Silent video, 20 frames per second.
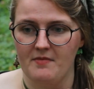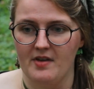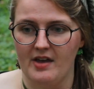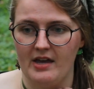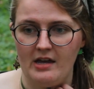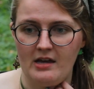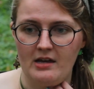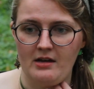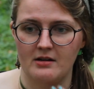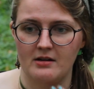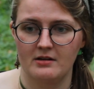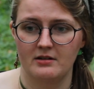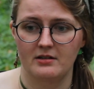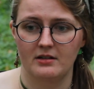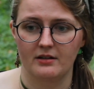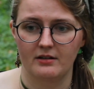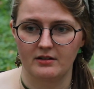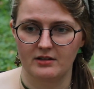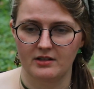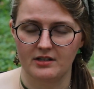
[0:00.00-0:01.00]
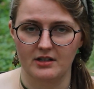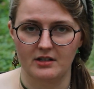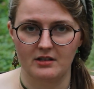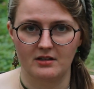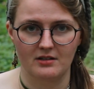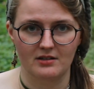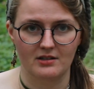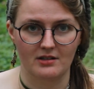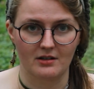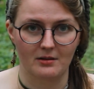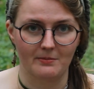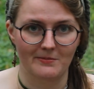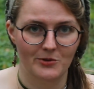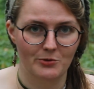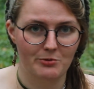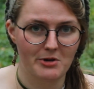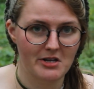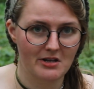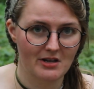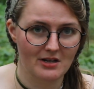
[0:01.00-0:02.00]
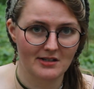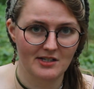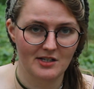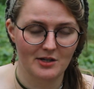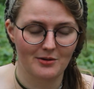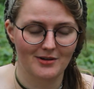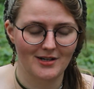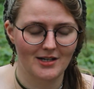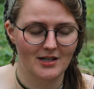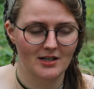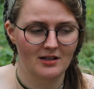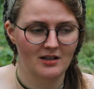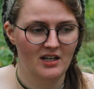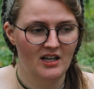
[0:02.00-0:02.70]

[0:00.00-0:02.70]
and did some tweaking to it.